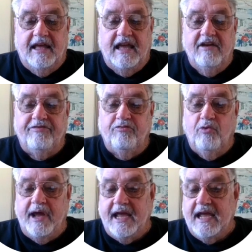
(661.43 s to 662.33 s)
if
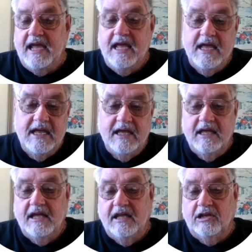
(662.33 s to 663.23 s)
we
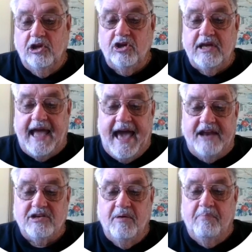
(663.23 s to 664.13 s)
look at